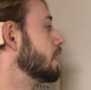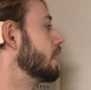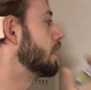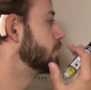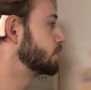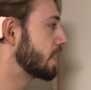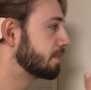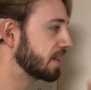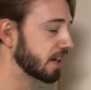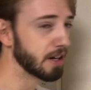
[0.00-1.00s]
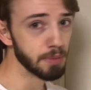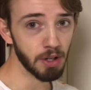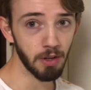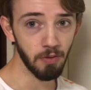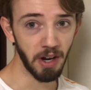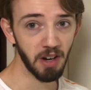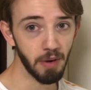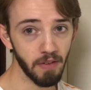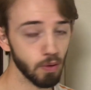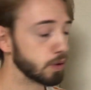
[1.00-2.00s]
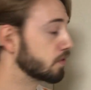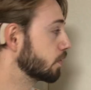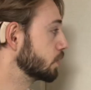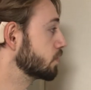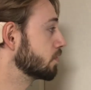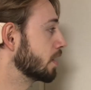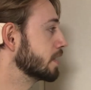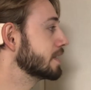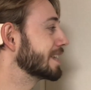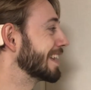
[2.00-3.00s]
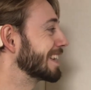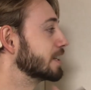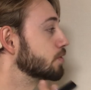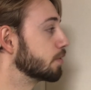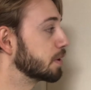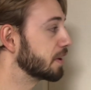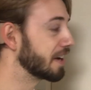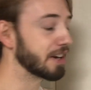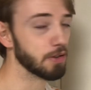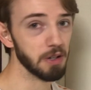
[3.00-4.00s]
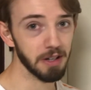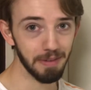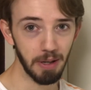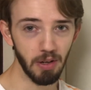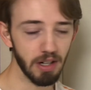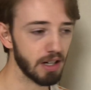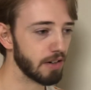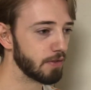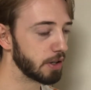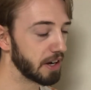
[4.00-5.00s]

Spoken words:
Verstappen then comes on the radio after his first run, saying that he's very angry about